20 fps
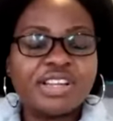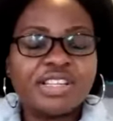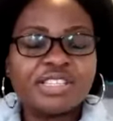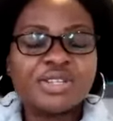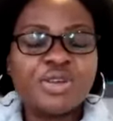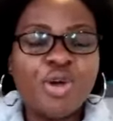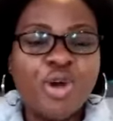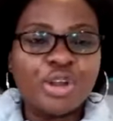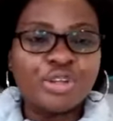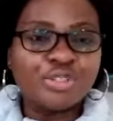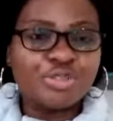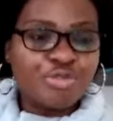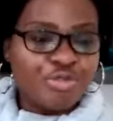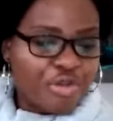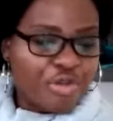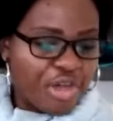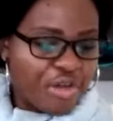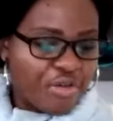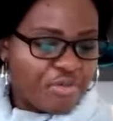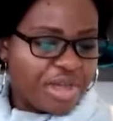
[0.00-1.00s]
is God's
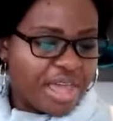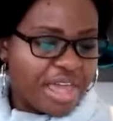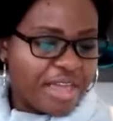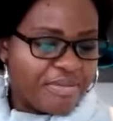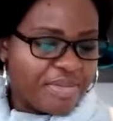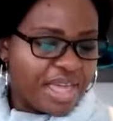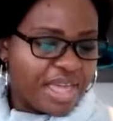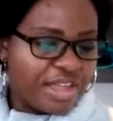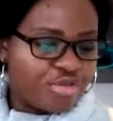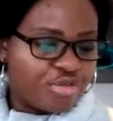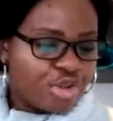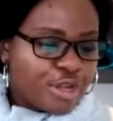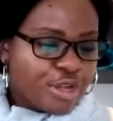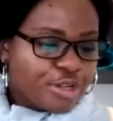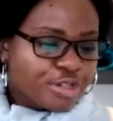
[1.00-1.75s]
will. Amen.